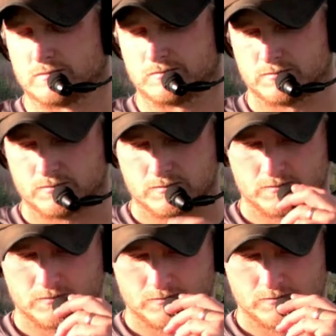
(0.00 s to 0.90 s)

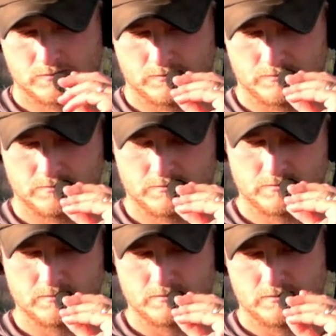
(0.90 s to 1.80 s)

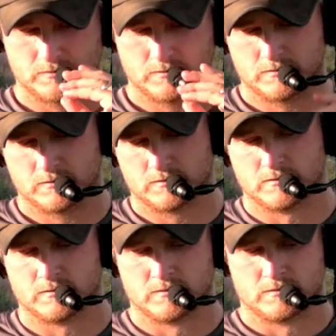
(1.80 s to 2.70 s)

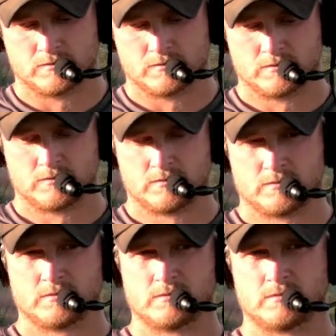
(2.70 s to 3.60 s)

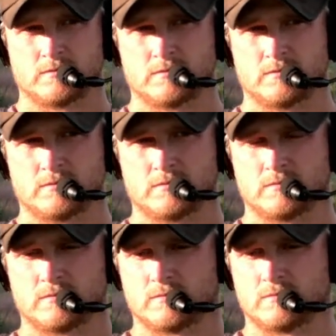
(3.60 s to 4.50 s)

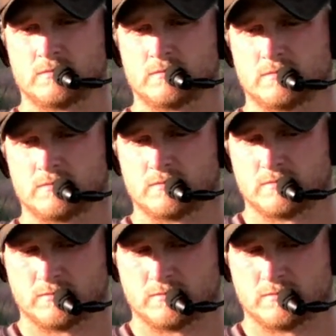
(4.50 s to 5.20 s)
No words are spoken by the person on screen.